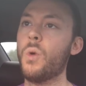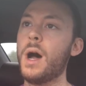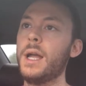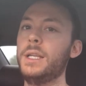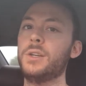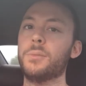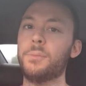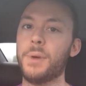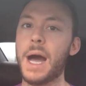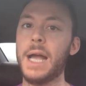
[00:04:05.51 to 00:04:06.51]
want your
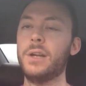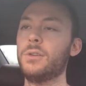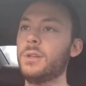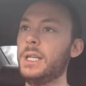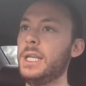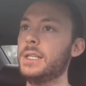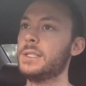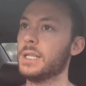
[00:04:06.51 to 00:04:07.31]
buyer leads